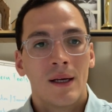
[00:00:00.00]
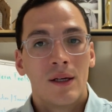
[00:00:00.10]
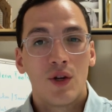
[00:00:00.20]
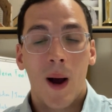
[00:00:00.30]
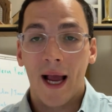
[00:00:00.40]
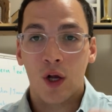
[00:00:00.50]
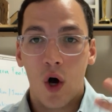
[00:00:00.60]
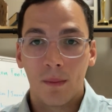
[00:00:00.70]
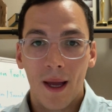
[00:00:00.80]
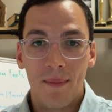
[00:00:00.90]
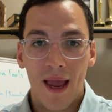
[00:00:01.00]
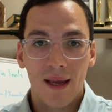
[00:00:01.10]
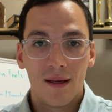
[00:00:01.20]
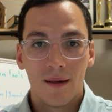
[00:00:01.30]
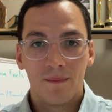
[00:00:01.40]
So I called my
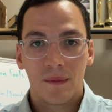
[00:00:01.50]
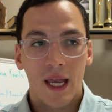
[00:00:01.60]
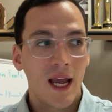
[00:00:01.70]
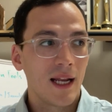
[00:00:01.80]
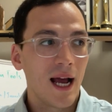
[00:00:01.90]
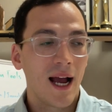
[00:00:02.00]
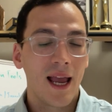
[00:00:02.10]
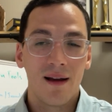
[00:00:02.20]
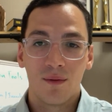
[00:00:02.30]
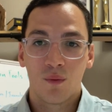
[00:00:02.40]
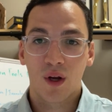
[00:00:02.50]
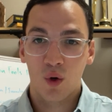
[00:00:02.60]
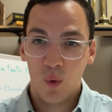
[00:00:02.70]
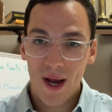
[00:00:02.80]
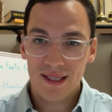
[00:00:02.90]
bank and I
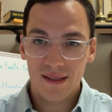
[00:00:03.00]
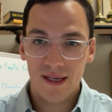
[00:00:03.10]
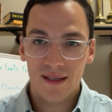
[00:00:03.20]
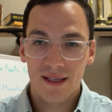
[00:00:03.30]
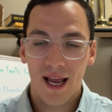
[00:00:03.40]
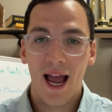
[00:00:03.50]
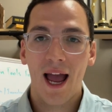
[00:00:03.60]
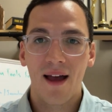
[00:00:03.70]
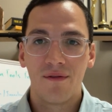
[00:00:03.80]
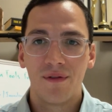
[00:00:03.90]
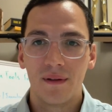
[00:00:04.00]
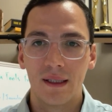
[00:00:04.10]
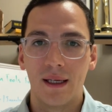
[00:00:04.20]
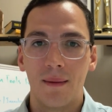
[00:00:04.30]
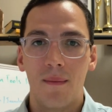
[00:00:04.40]
requested to have
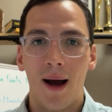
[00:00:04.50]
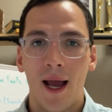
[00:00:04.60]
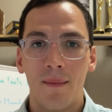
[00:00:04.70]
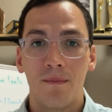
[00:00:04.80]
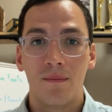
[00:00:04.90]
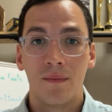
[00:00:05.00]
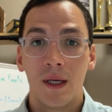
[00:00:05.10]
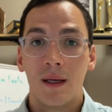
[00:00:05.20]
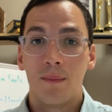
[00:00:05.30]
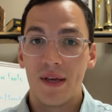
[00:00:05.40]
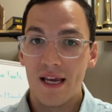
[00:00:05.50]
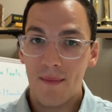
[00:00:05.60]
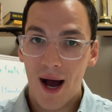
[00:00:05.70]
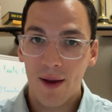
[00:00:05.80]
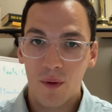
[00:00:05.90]
my
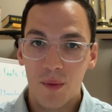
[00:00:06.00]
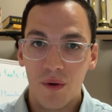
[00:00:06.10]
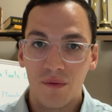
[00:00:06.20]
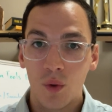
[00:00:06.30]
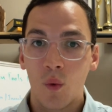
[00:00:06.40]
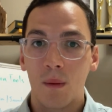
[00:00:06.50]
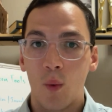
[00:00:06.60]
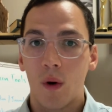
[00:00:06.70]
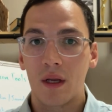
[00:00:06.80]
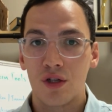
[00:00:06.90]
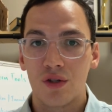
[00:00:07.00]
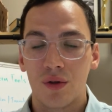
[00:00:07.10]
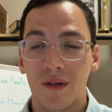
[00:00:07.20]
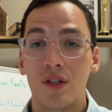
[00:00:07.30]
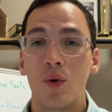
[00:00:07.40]
PMI removed, or mortgage
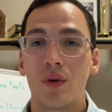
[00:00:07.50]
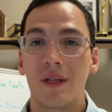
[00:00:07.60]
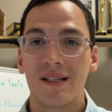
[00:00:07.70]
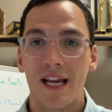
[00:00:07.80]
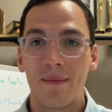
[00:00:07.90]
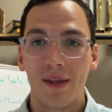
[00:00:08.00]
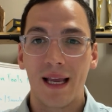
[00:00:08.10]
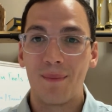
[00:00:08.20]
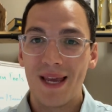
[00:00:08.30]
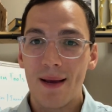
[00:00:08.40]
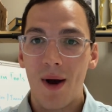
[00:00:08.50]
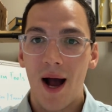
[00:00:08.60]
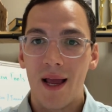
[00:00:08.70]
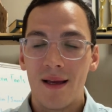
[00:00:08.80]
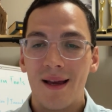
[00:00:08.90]
insurance. Those are the same thing.
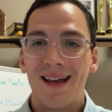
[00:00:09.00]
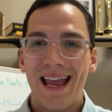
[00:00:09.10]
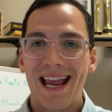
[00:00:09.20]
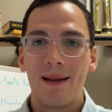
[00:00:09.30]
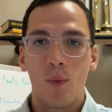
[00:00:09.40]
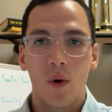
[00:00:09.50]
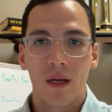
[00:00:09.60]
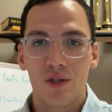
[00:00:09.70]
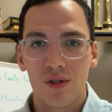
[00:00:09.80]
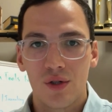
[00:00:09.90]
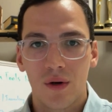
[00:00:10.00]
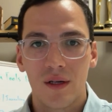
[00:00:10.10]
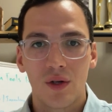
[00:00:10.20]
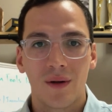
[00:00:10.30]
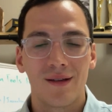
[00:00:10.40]
PMI and mortgage
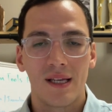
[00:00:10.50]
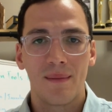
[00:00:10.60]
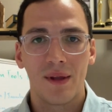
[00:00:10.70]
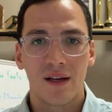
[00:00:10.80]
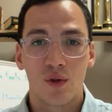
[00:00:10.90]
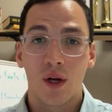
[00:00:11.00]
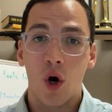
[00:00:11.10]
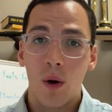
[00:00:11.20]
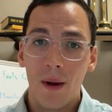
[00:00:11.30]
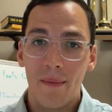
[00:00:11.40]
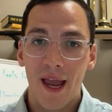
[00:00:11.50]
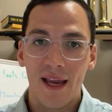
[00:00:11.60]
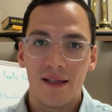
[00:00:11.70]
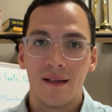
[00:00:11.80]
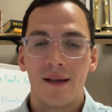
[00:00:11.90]
insurance are the same thing. So I called my
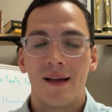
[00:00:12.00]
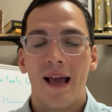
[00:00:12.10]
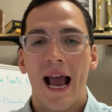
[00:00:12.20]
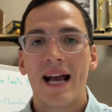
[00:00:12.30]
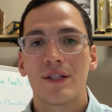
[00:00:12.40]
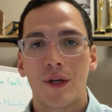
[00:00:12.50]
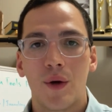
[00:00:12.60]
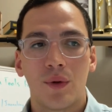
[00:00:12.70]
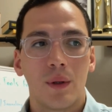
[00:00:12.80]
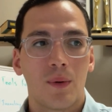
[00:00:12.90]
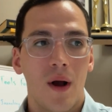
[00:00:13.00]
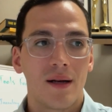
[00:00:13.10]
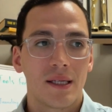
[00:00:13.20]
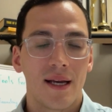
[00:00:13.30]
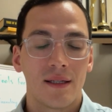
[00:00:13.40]
bank, asked to go through the
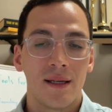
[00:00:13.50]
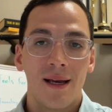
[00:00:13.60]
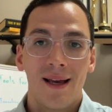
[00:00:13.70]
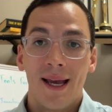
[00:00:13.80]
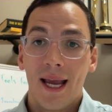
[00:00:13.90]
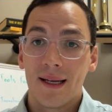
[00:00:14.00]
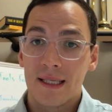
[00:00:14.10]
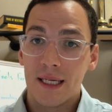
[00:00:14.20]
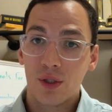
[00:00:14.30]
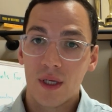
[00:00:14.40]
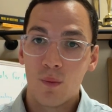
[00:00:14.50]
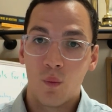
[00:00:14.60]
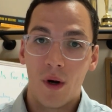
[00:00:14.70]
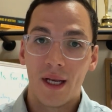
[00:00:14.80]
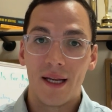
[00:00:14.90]
process, and essentially
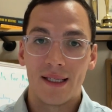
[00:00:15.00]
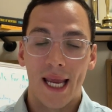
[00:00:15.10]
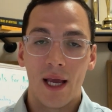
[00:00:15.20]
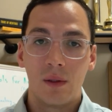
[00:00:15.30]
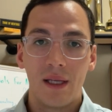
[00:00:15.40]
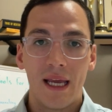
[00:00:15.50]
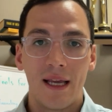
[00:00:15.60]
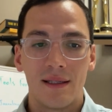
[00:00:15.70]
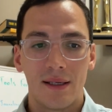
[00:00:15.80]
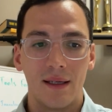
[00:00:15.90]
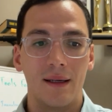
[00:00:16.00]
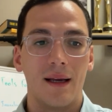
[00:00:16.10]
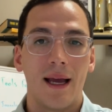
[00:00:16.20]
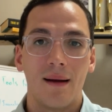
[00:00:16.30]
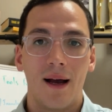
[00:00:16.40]
what it entailed is
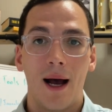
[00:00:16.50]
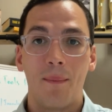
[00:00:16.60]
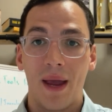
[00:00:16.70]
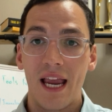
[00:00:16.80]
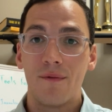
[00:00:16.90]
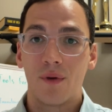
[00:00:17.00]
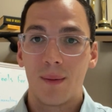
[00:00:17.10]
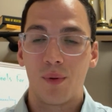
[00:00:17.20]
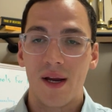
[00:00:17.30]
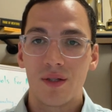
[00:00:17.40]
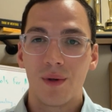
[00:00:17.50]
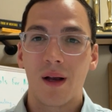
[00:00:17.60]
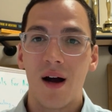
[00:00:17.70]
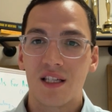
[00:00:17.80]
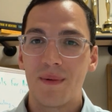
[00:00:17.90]
paying for an appraisal. It
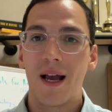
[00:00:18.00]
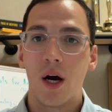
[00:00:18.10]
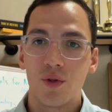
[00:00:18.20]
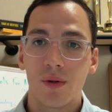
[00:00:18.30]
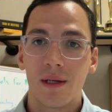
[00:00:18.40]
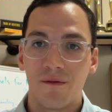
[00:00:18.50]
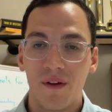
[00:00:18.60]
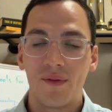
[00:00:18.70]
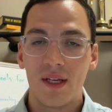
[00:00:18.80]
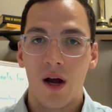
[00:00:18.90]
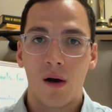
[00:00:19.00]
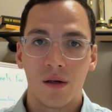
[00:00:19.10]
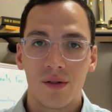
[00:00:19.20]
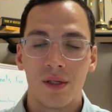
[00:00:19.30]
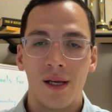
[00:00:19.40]
cost me
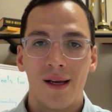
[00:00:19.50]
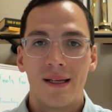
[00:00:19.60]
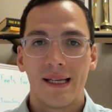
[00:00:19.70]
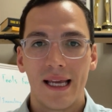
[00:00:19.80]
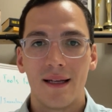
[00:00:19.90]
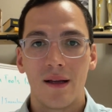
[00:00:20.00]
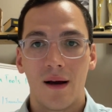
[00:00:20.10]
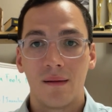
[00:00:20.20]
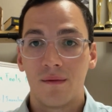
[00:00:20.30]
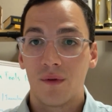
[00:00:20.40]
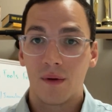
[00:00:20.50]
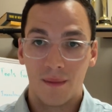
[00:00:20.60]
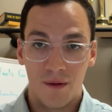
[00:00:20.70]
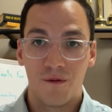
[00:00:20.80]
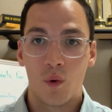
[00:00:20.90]
$150 to get done
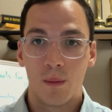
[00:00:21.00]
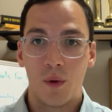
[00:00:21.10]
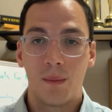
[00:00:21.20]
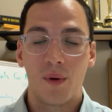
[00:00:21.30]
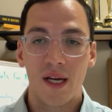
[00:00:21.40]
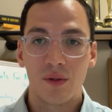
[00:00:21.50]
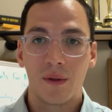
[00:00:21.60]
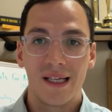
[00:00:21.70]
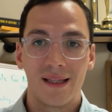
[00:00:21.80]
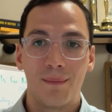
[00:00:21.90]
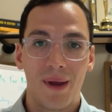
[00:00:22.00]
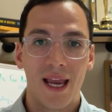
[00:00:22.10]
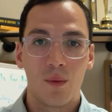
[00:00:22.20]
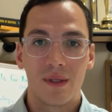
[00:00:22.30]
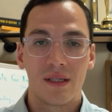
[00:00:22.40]
for a formal appraisal that the
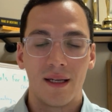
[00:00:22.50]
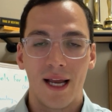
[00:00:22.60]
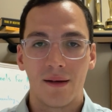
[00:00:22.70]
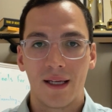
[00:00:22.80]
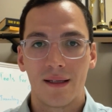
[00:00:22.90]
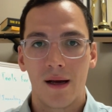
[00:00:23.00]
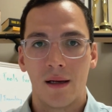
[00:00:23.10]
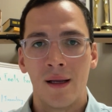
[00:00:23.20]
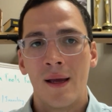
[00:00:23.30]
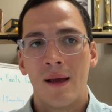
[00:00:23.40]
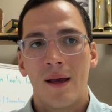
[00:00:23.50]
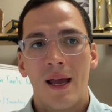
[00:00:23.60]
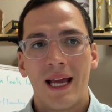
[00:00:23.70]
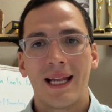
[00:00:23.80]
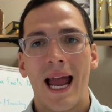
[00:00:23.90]
bank would send out and get done.
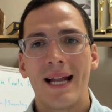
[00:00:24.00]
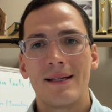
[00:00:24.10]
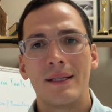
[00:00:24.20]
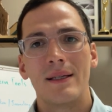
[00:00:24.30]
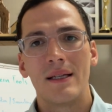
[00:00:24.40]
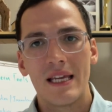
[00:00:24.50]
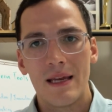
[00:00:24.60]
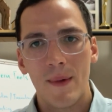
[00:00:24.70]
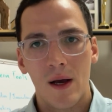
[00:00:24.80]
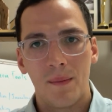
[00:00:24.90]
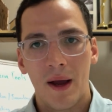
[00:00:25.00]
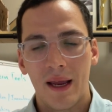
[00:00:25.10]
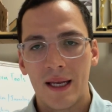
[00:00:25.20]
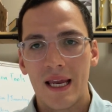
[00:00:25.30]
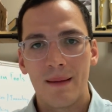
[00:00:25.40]
And I had to send an email
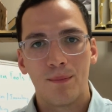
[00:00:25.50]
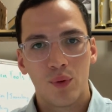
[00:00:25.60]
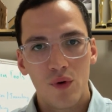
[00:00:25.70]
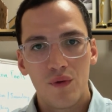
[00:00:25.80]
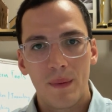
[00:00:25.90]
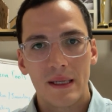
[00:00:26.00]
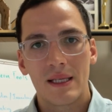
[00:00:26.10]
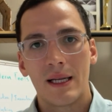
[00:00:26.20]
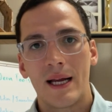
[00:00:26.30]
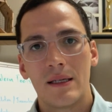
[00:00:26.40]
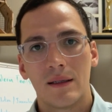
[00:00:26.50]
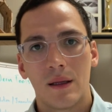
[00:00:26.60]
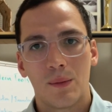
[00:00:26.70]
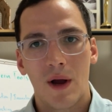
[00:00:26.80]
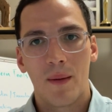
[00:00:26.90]
about any improvements that I had done to
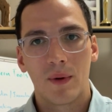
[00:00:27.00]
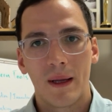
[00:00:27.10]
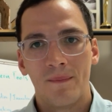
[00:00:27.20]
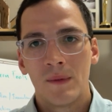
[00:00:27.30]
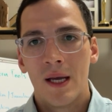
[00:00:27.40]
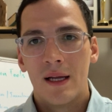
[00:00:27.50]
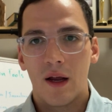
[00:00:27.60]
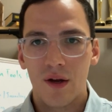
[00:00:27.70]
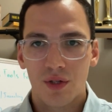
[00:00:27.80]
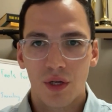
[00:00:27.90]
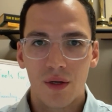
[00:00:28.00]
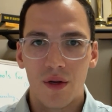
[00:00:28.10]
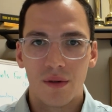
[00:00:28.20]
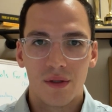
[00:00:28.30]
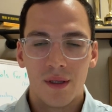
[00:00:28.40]
the property. Now here's the good
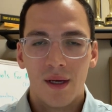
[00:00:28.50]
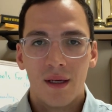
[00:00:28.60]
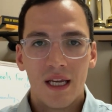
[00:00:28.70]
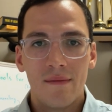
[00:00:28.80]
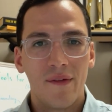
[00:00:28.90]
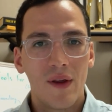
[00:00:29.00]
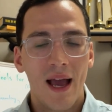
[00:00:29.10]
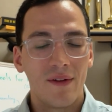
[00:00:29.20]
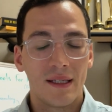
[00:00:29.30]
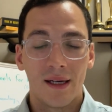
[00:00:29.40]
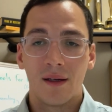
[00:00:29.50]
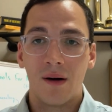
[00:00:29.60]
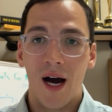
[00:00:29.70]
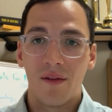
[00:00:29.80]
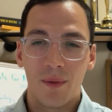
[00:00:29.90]
news. Even if you haven't done a
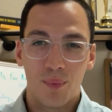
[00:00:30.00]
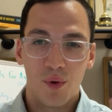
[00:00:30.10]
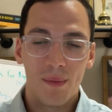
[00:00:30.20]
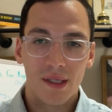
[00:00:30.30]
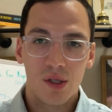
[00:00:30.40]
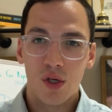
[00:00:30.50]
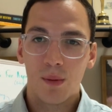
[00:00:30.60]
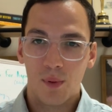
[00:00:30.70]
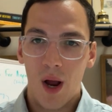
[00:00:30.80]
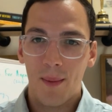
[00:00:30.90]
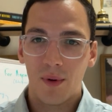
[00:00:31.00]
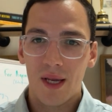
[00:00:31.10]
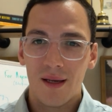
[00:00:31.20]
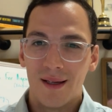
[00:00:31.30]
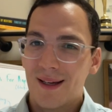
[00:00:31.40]
lot of improvements to your
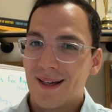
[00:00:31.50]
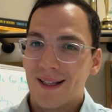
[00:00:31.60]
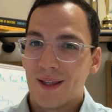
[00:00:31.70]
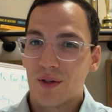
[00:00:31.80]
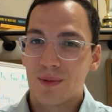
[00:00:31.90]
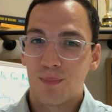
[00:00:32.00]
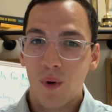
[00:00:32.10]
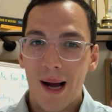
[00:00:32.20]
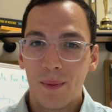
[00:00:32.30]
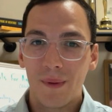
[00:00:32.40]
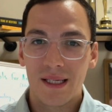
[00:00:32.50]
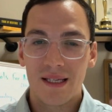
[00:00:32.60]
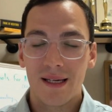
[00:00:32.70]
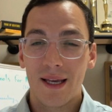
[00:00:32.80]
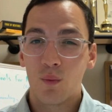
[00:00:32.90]
property, there's probably
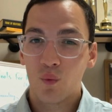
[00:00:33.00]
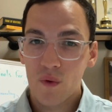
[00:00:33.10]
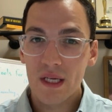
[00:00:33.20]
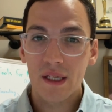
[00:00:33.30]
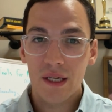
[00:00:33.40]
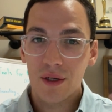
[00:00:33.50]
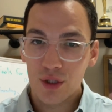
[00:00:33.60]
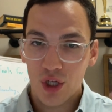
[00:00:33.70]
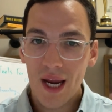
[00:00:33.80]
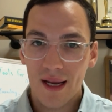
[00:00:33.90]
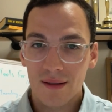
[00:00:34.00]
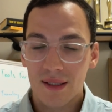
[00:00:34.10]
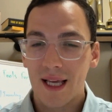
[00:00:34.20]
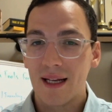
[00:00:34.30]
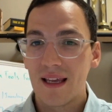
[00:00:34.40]
still a really good chance
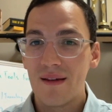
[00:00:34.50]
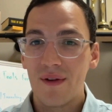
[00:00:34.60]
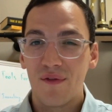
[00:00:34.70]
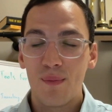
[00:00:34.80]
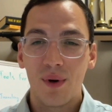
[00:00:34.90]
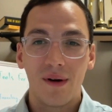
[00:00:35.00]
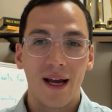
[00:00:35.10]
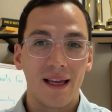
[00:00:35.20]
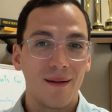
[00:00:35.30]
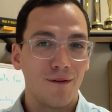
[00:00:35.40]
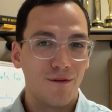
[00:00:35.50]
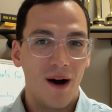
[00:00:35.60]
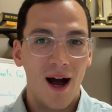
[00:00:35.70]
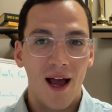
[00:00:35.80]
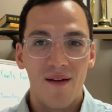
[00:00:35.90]
that even if you put like
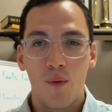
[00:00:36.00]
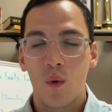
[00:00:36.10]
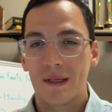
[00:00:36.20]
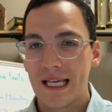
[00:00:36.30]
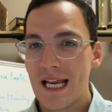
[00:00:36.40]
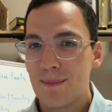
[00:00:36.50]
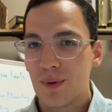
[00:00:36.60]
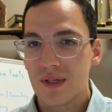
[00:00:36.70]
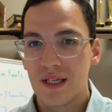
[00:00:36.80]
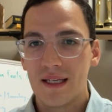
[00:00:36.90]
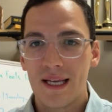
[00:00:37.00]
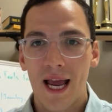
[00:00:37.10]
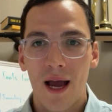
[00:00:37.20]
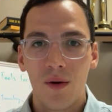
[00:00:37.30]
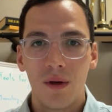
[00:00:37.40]
5 or 10%
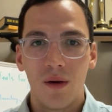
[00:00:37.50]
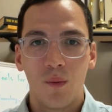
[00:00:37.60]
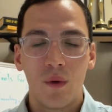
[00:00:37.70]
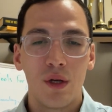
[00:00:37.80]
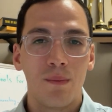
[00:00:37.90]
down when you